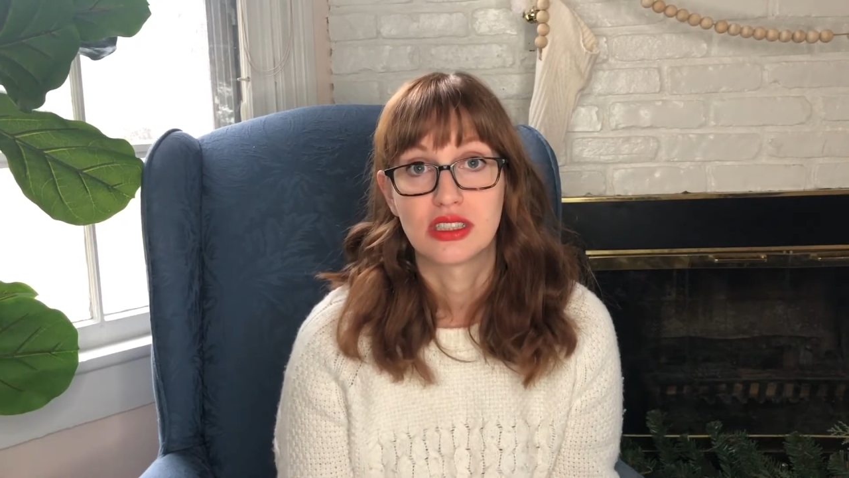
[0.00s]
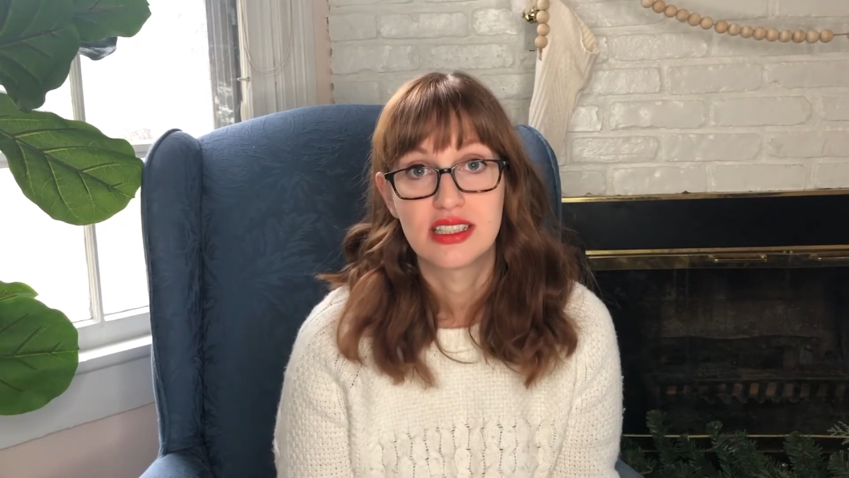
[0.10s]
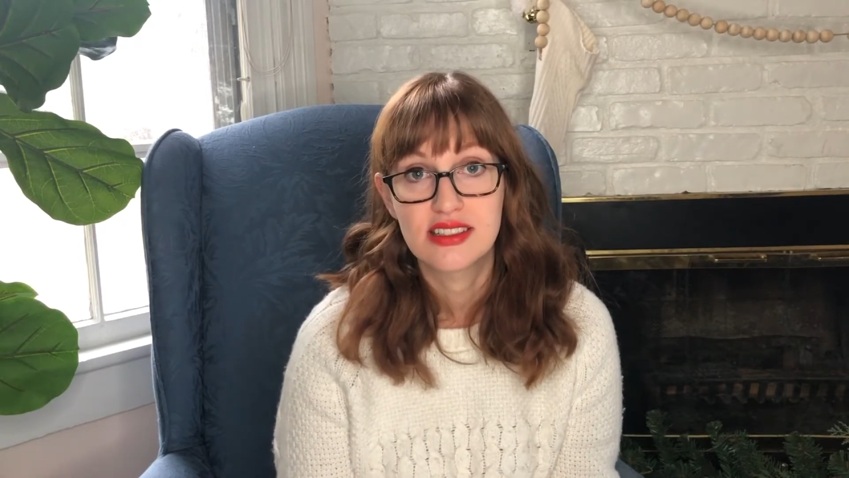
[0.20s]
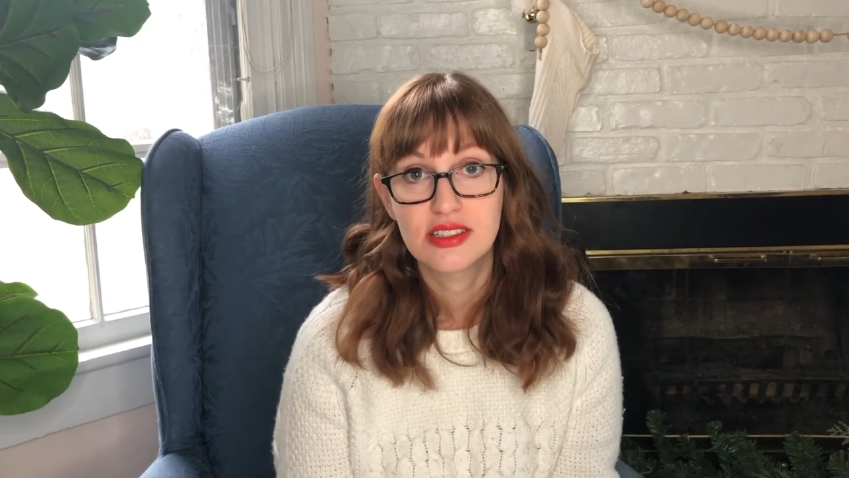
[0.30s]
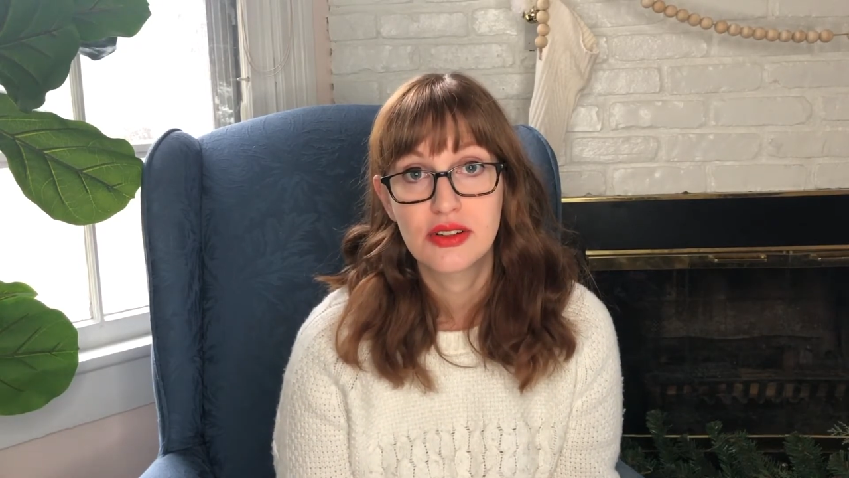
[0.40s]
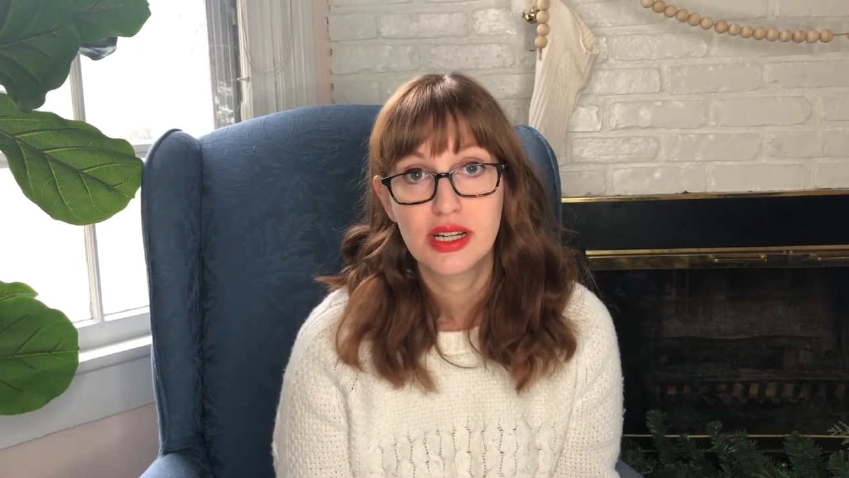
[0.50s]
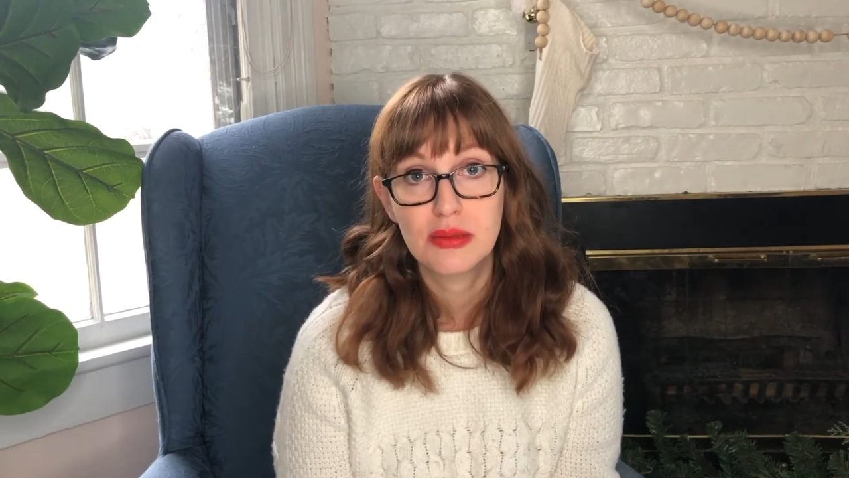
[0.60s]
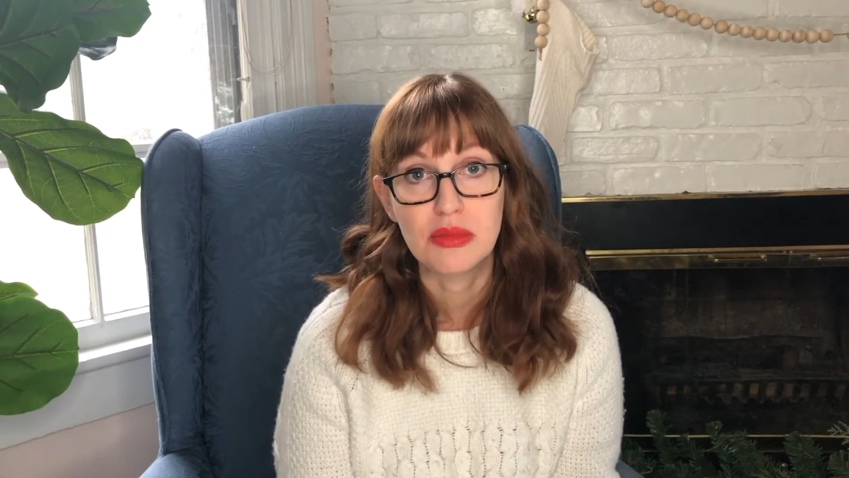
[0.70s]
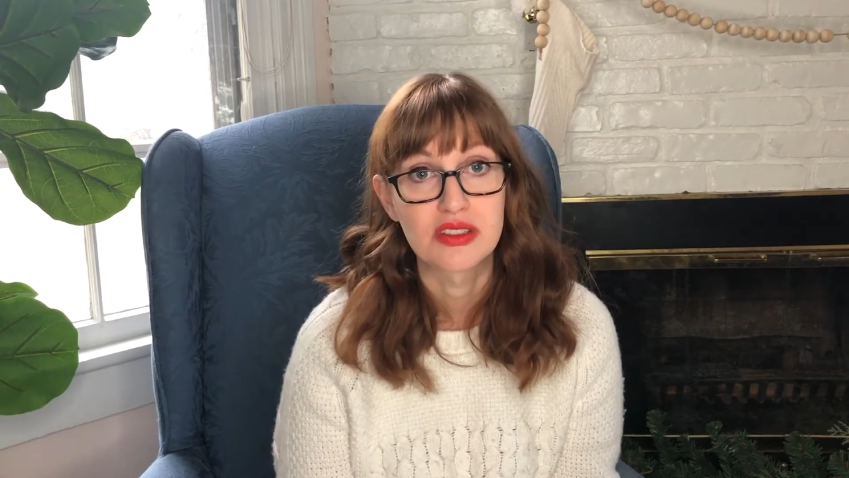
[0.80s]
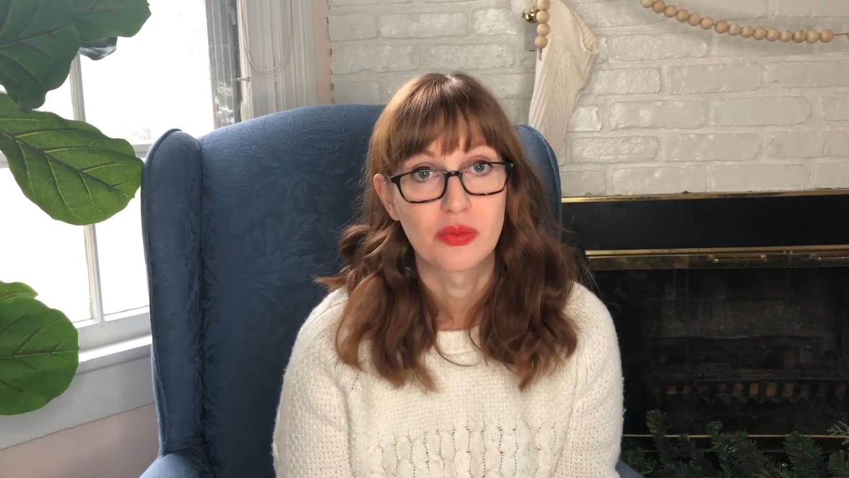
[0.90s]

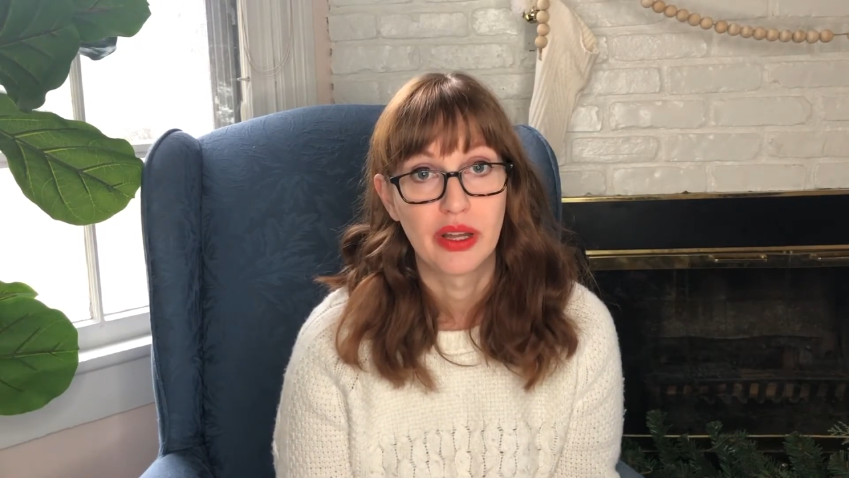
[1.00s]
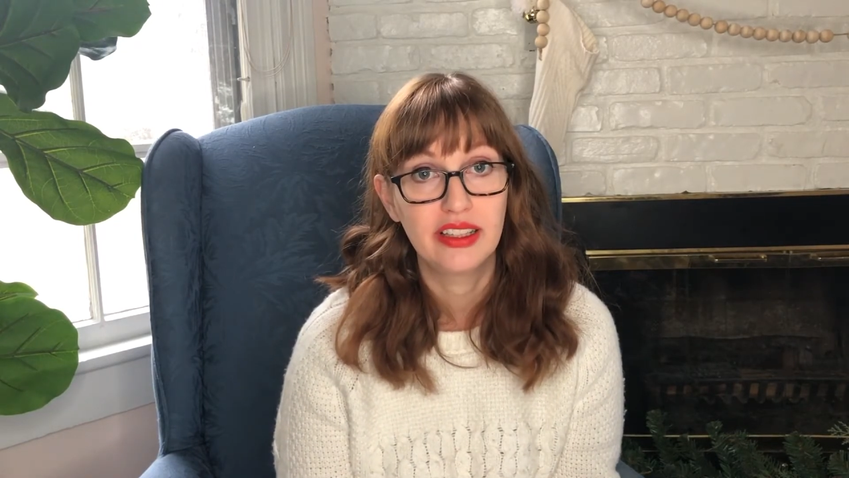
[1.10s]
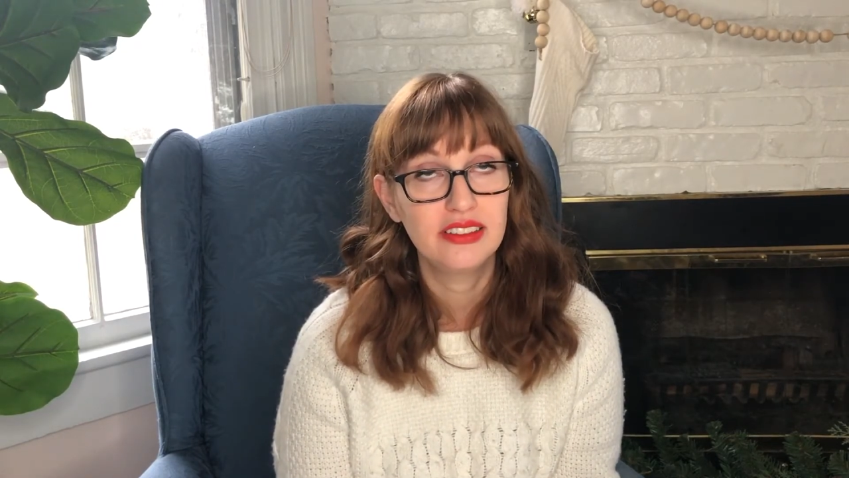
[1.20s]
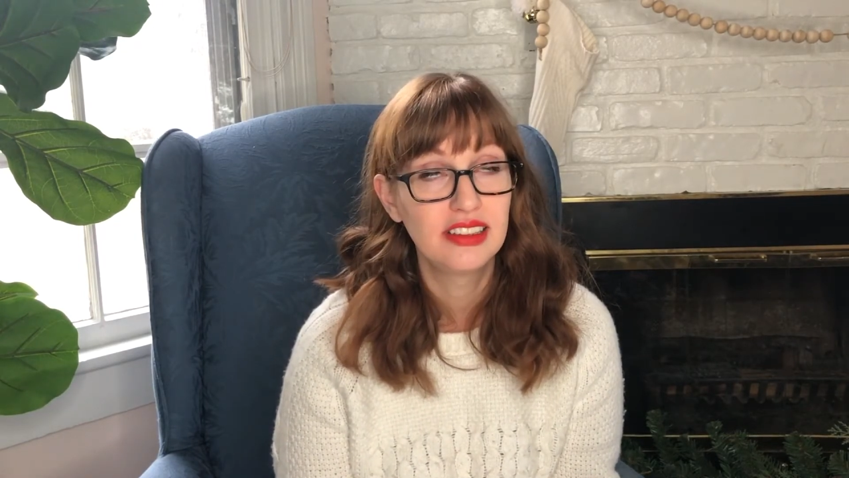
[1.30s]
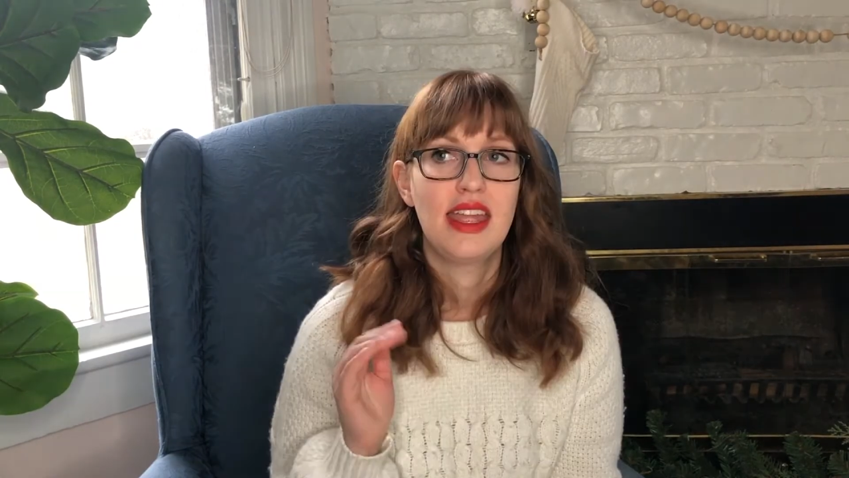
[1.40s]
Instagram as well.